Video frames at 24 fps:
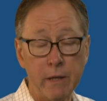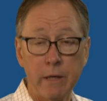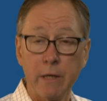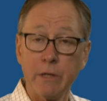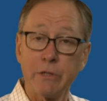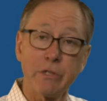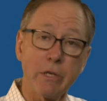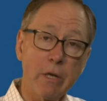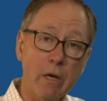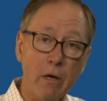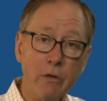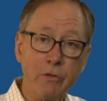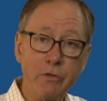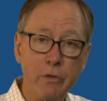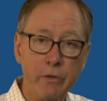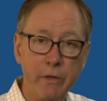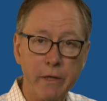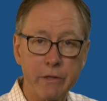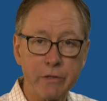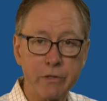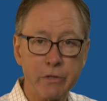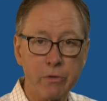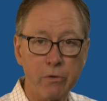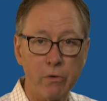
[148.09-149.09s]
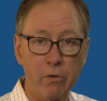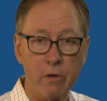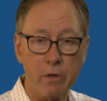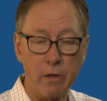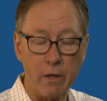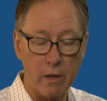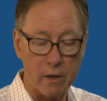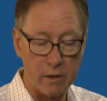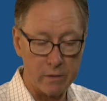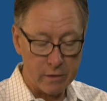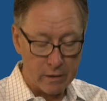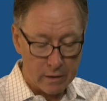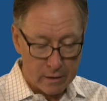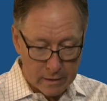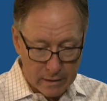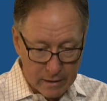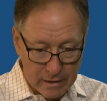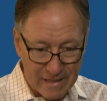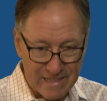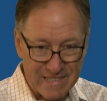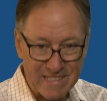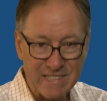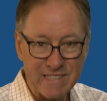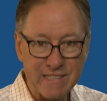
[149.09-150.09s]
She'd also get scored on
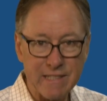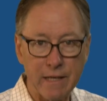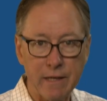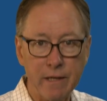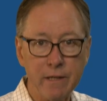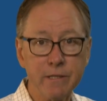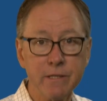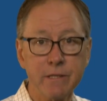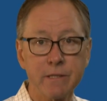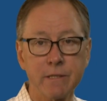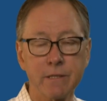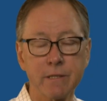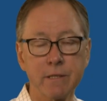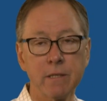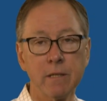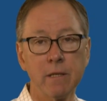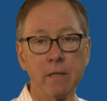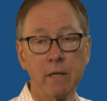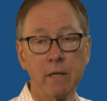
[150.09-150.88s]
assists,